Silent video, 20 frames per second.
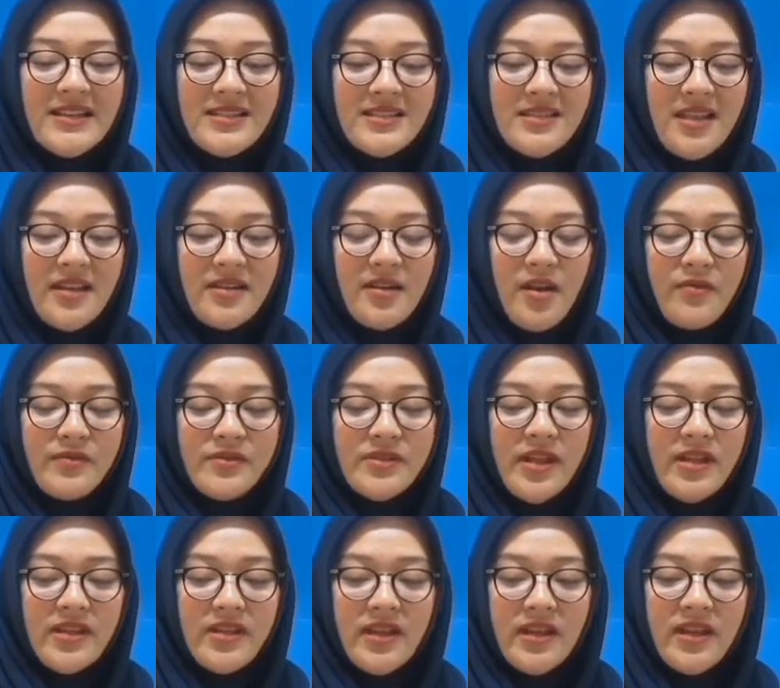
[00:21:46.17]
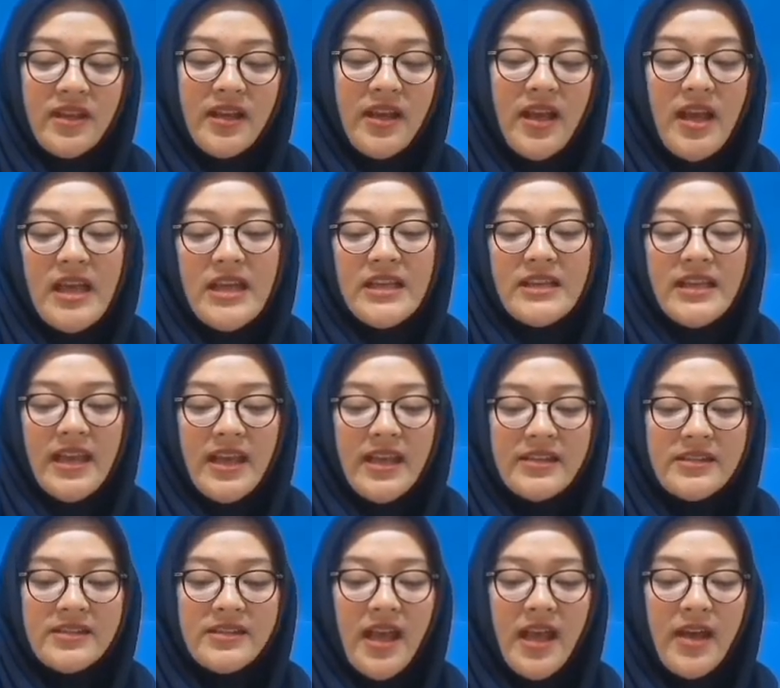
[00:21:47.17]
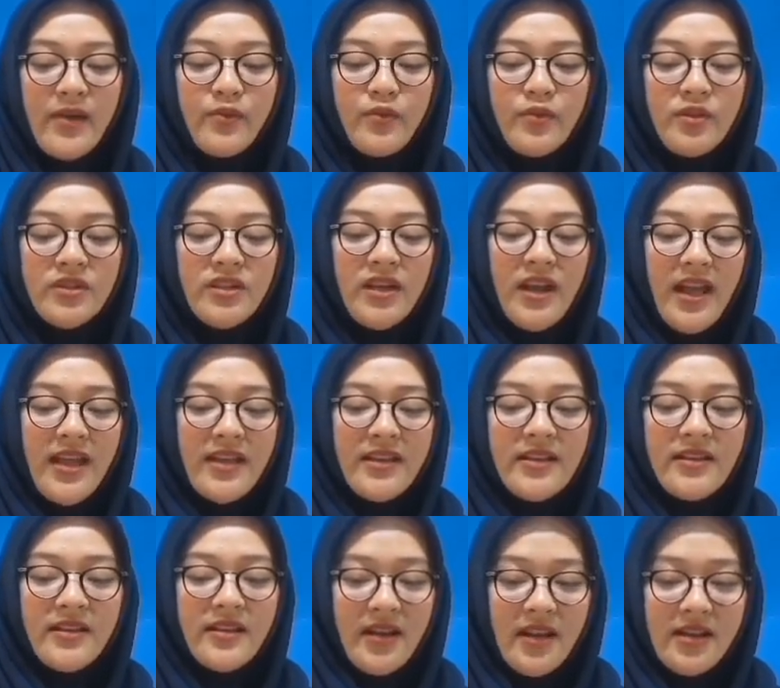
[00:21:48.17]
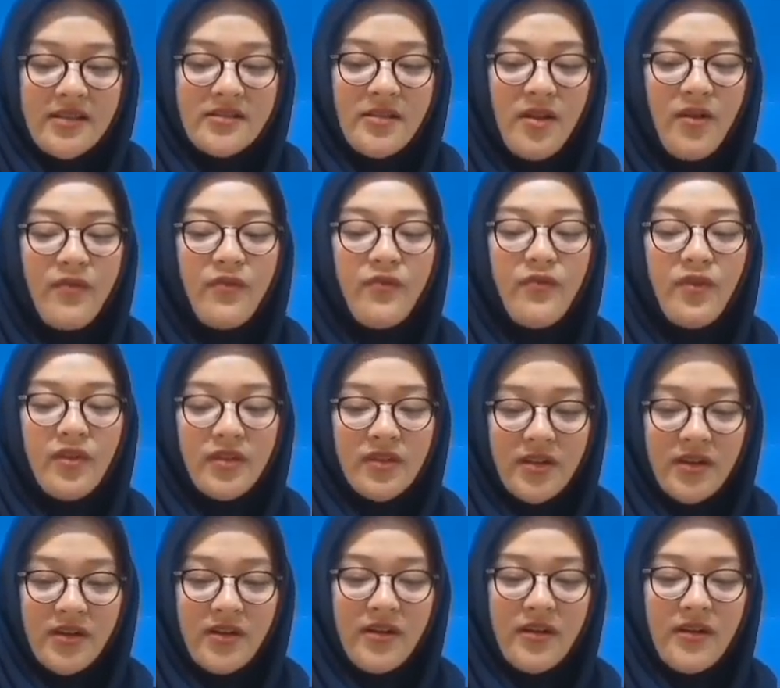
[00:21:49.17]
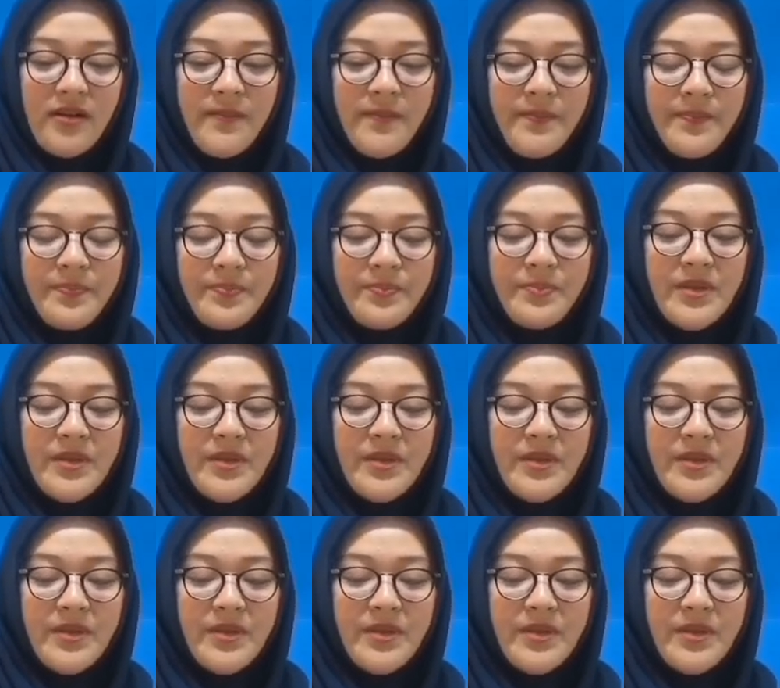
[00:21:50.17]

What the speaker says: instead of saying, "Yes, I would like a glass of water,"